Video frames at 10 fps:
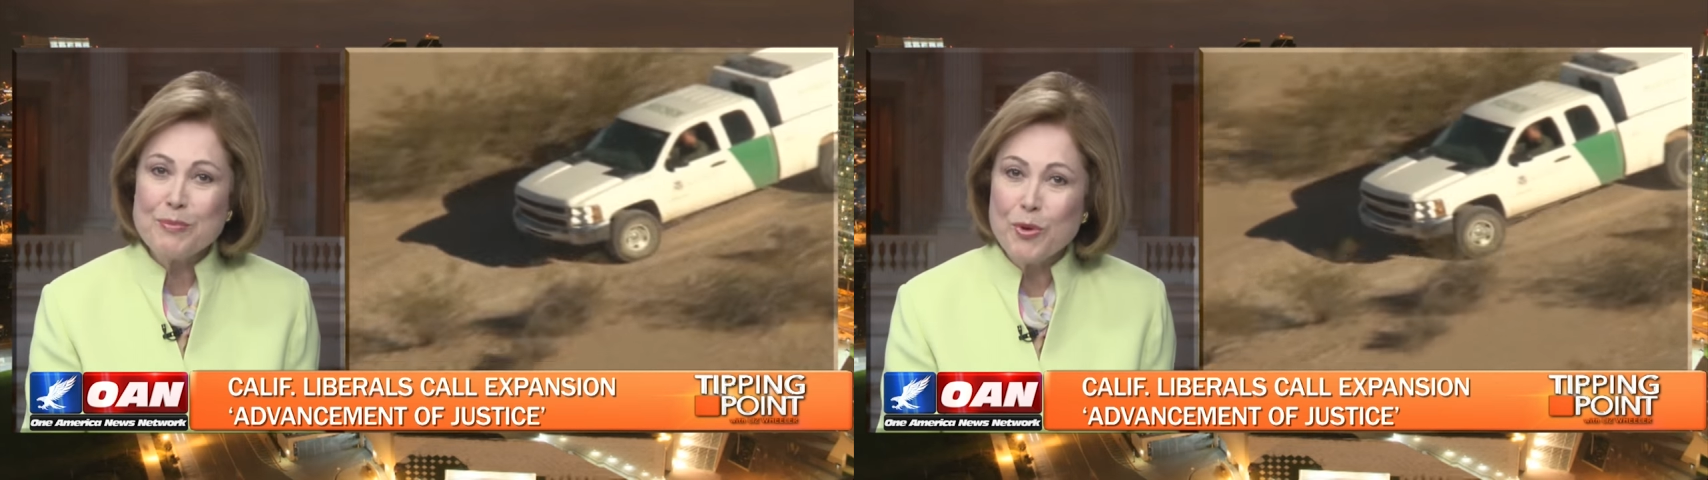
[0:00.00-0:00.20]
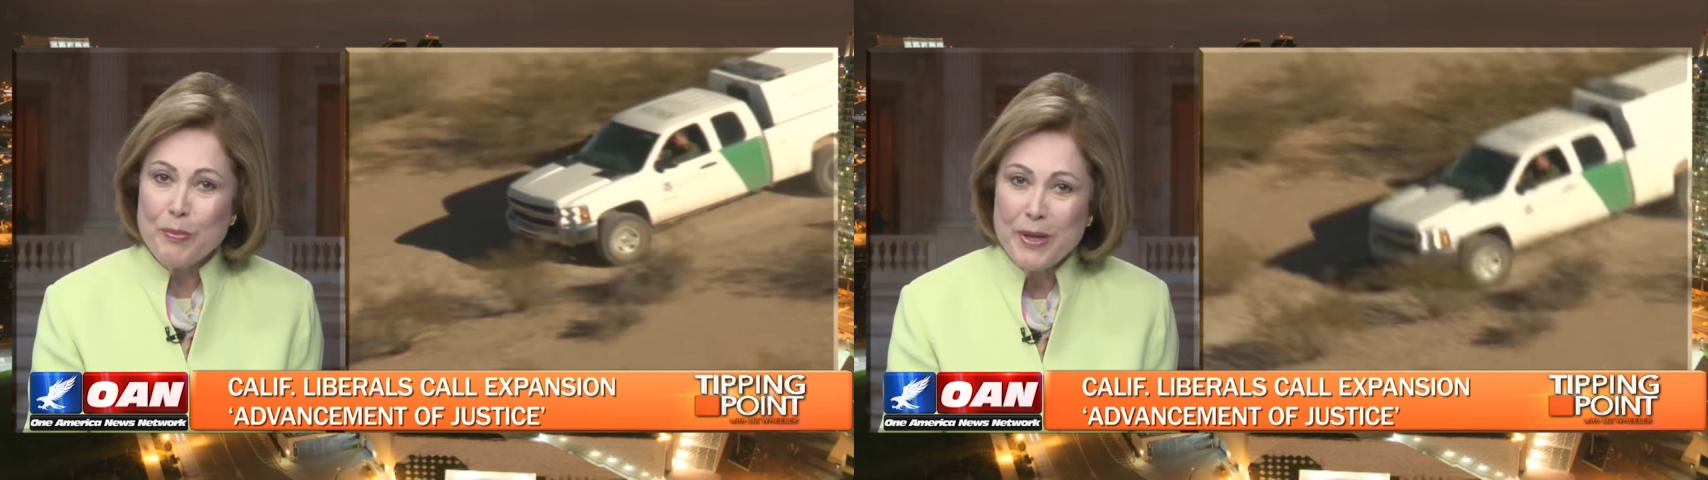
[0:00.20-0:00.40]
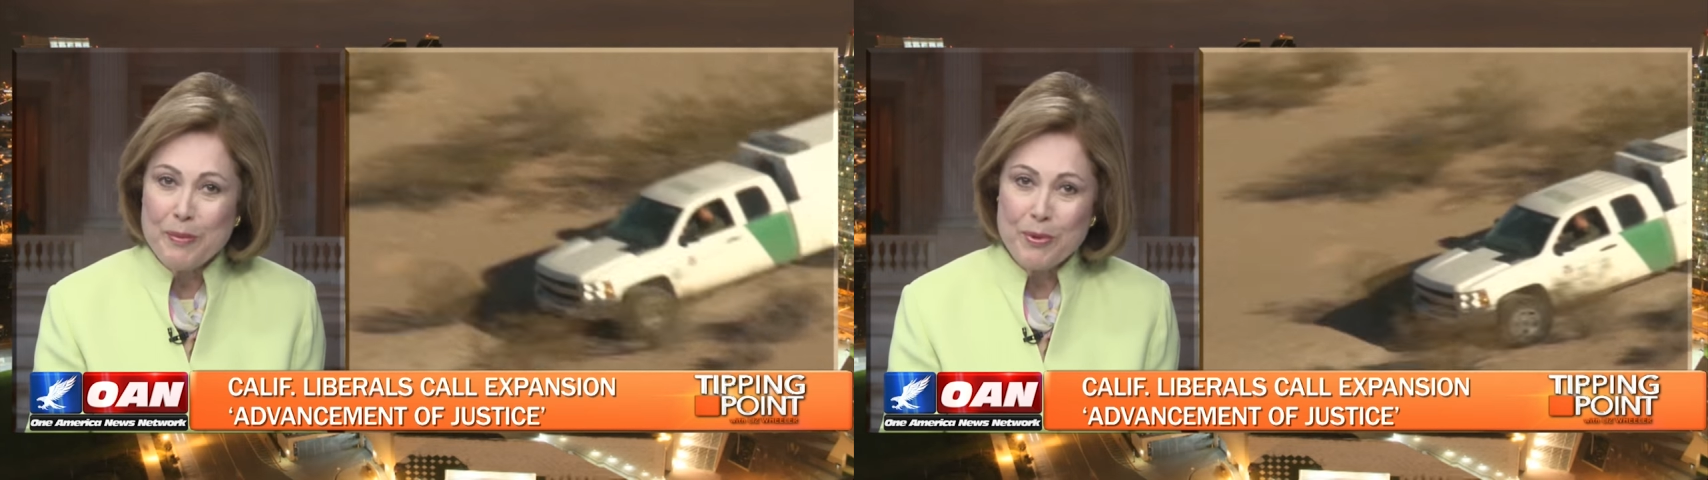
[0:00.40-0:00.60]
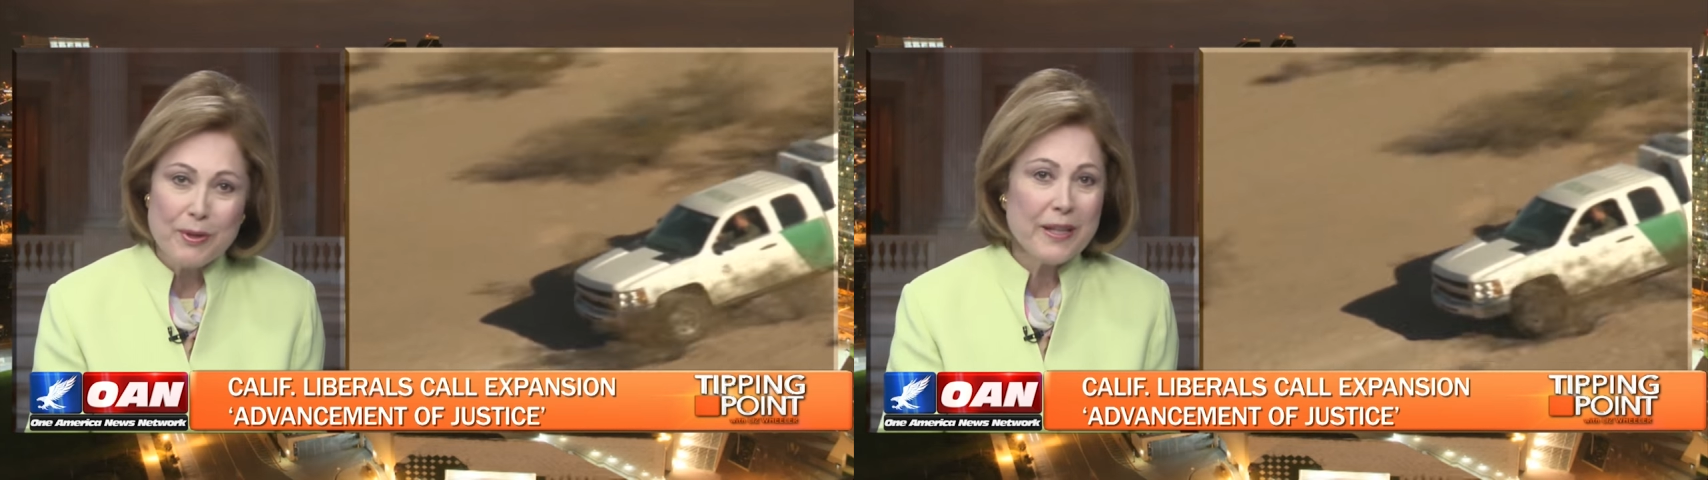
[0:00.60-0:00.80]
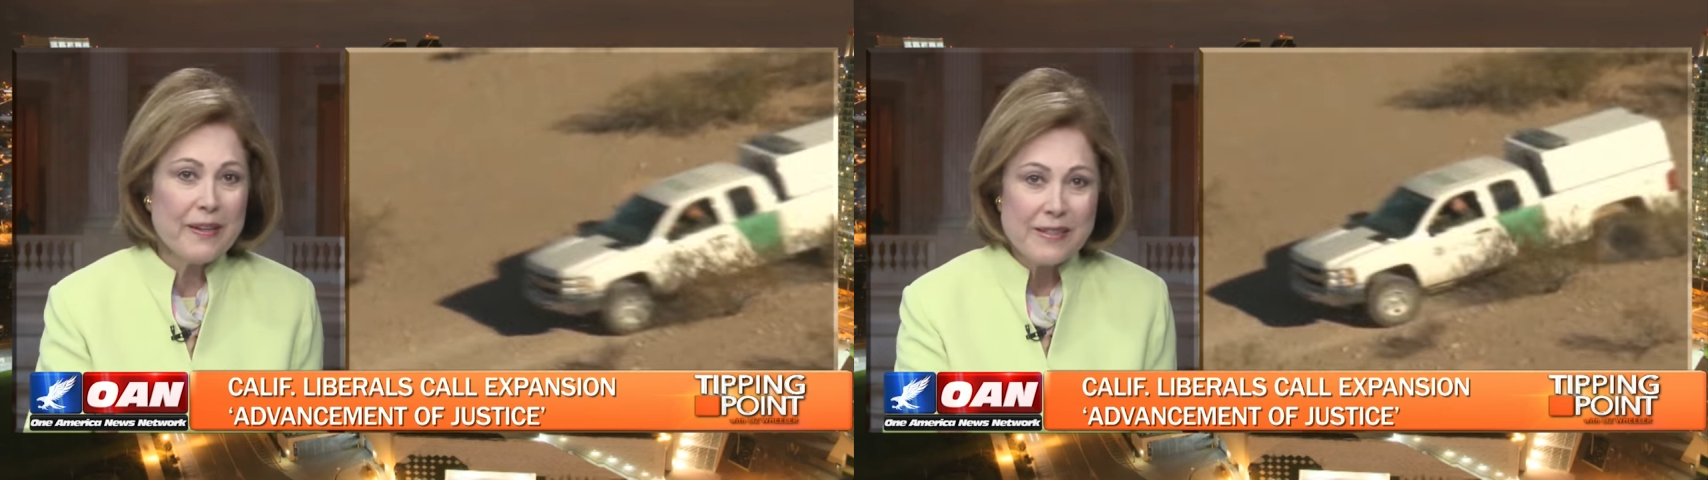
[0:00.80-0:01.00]
more people,
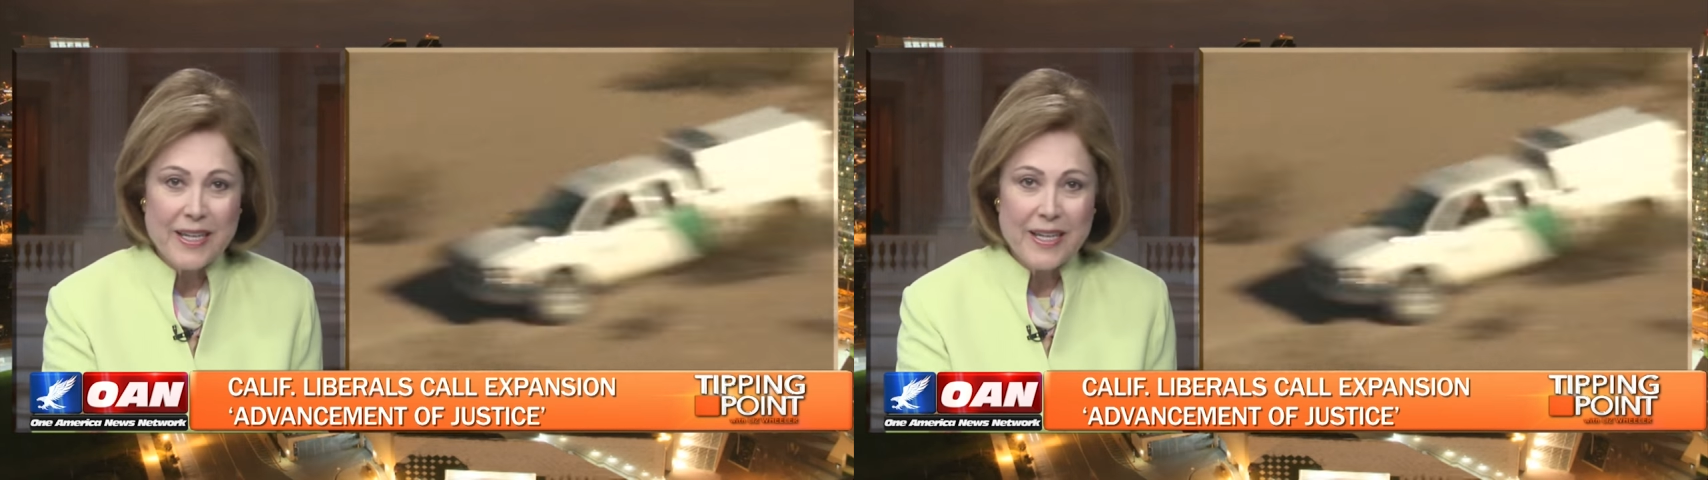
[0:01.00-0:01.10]
in this